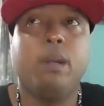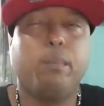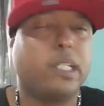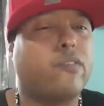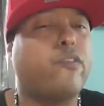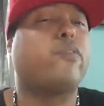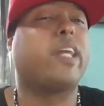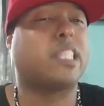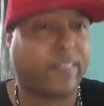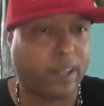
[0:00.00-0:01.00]
But there's a few
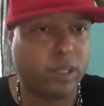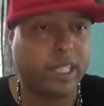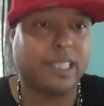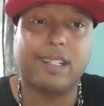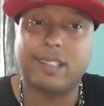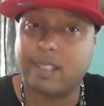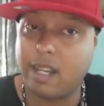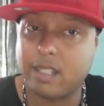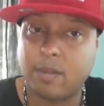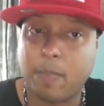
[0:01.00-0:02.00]
things I think we need to
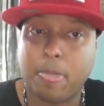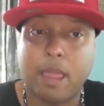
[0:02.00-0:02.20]
discuss